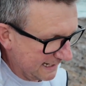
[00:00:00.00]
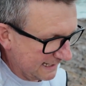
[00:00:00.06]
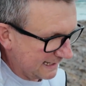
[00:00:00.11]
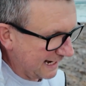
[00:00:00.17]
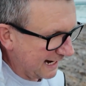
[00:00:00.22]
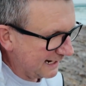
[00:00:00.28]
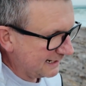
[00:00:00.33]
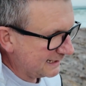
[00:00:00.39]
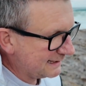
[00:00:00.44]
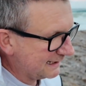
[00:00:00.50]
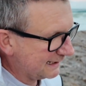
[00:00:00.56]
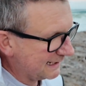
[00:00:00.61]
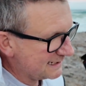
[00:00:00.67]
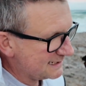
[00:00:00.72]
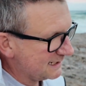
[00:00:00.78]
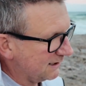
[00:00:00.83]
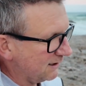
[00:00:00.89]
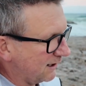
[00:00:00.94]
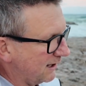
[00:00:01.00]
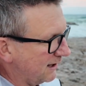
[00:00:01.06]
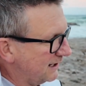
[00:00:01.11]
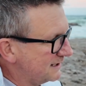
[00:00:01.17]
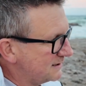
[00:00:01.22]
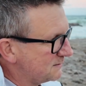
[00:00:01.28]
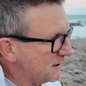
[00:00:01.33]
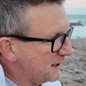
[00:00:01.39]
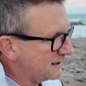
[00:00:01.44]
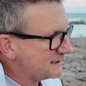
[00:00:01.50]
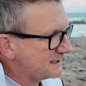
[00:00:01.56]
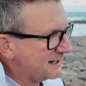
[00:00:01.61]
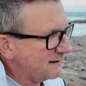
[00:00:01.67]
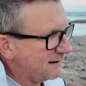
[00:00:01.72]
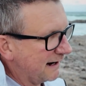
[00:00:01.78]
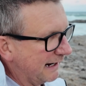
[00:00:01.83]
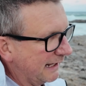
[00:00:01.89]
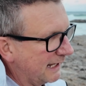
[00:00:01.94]
The only thing is a lot of these rocks
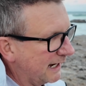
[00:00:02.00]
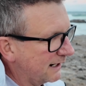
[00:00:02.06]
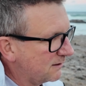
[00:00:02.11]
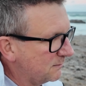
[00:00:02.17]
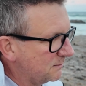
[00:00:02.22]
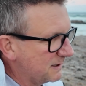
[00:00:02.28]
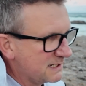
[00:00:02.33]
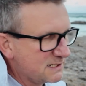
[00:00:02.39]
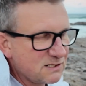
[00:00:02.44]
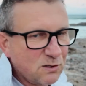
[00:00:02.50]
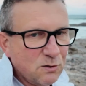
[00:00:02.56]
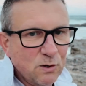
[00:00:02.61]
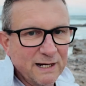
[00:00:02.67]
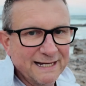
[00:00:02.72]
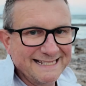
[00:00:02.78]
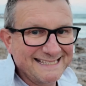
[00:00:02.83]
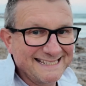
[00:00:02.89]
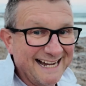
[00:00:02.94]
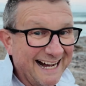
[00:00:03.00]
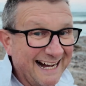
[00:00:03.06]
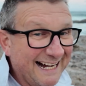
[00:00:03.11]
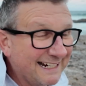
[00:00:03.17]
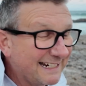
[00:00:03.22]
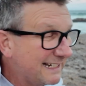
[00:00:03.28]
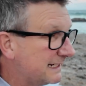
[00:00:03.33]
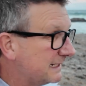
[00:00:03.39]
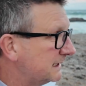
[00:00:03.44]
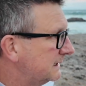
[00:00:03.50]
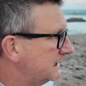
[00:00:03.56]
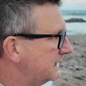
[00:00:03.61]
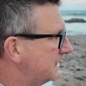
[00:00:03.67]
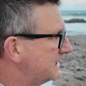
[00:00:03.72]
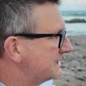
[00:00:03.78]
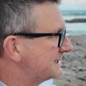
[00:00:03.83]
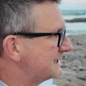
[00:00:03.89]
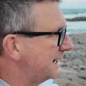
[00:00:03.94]
here at our local beach are quite dark.
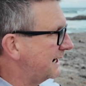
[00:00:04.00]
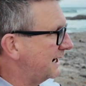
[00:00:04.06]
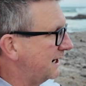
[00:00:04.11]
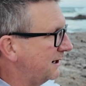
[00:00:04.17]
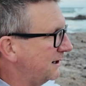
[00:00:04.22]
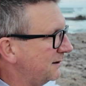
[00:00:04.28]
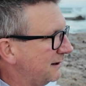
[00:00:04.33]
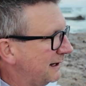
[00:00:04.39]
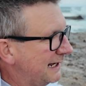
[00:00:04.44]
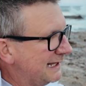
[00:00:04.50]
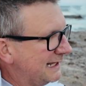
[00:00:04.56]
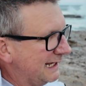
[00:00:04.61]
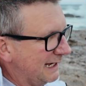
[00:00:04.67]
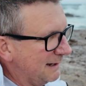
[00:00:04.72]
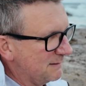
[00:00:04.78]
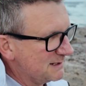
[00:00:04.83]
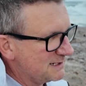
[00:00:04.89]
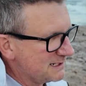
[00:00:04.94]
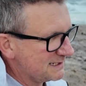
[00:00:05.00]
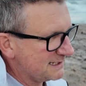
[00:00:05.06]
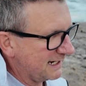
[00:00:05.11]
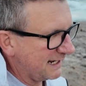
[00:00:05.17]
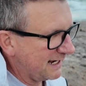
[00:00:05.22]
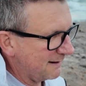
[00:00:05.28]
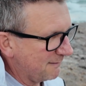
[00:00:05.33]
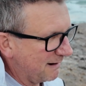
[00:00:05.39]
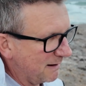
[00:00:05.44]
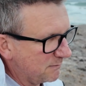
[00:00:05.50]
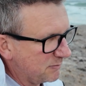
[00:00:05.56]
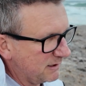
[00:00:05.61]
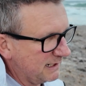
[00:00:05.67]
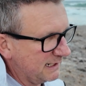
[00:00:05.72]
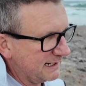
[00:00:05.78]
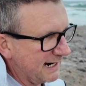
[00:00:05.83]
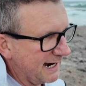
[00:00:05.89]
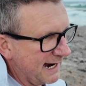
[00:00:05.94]
So in the images they come up
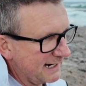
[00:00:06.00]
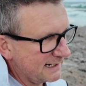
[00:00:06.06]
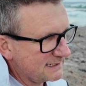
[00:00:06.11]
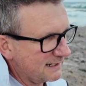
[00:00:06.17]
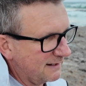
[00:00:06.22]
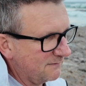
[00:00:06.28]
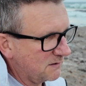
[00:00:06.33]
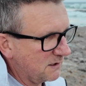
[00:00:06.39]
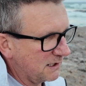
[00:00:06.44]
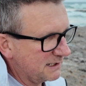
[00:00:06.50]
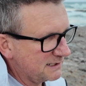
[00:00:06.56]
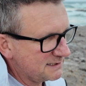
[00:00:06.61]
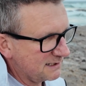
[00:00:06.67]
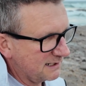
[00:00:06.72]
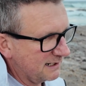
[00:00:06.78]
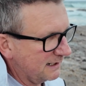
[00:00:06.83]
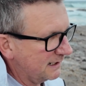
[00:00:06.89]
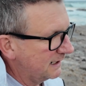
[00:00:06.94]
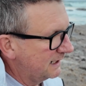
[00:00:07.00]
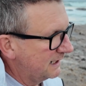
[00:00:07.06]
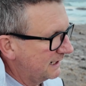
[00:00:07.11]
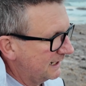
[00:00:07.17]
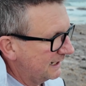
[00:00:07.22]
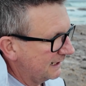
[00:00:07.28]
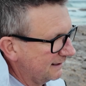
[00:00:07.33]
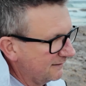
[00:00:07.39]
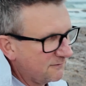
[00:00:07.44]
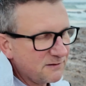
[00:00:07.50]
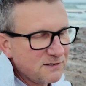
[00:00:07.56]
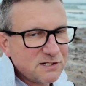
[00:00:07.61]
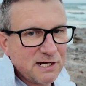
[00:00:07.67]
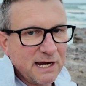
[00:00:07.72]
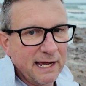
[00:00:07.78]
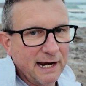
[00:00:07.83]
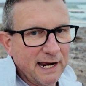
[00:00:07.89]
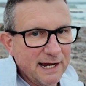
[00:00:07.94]
pretty dark. So you've got to sort of lift the
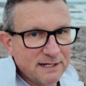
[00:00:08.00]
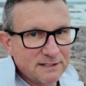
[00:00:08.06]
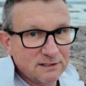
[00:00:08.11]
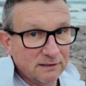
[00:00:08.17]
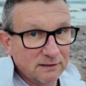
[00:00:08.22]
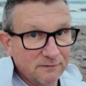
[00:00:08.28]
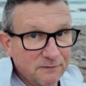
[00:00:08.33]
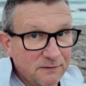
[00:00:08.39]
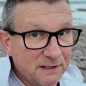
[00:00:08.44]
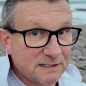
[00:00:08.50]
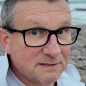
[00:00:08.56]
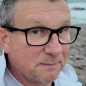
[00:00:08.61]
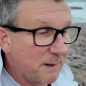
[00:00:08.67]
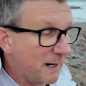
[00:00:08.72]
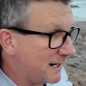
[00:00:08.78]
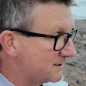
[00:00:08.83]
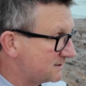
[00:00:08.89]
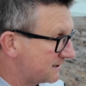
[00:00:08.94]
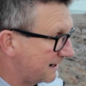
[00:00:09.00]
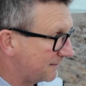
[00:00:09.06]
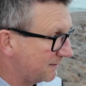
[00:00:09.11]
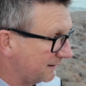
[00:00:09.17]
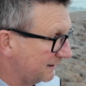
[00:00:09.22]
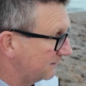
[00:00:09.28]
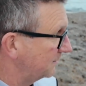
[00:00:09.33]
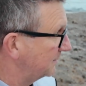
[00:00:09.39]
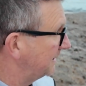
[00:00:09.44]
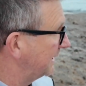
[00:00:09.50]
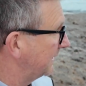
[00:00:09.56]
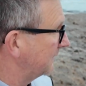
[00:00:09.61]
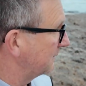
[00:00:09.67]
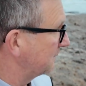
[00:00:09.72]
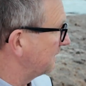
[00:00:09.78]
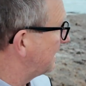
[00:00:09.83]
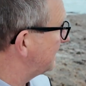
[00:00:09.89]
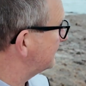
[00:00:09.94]
shadows or lift the exposure up a little bit on
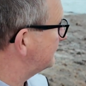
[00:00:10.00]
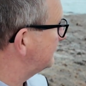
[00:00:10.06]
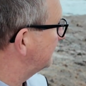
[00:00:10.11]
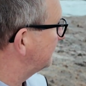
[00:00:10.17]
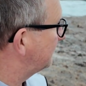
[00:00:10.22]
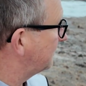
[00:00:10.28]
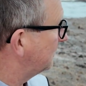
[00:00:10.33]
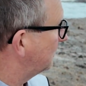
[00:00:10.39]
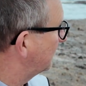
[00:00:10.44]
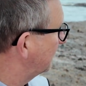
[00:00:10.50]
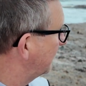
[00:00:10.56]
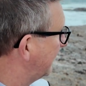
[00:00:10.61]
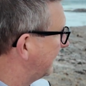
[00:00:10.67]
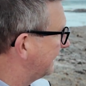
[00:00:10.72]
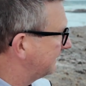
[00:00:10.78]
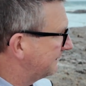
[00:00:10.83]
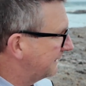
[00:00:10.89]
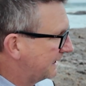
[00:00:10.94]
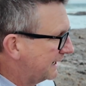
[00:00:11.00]
the rocks in the foreground.